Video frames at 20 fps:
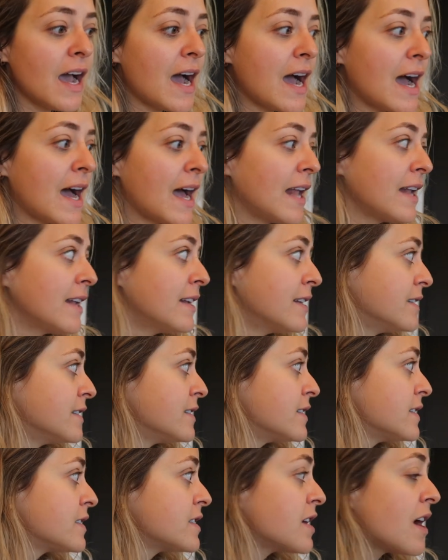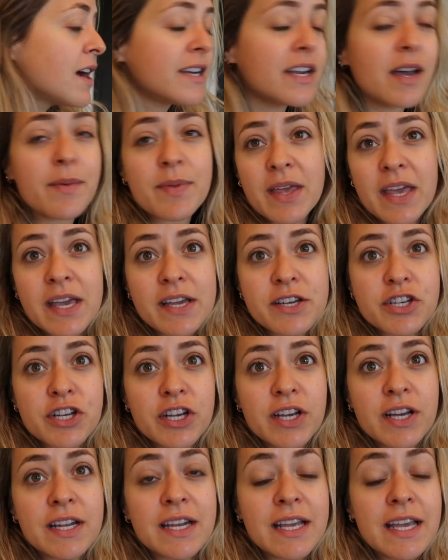and tidy up the
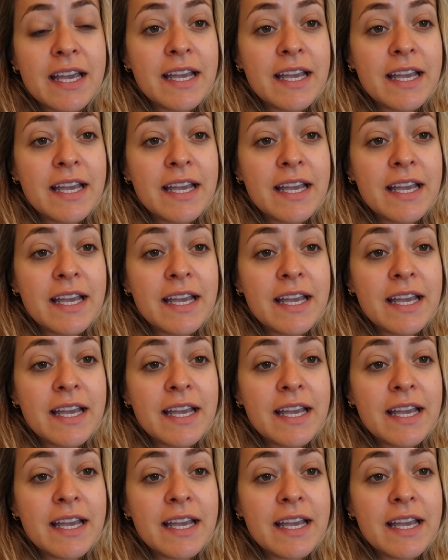kitchen,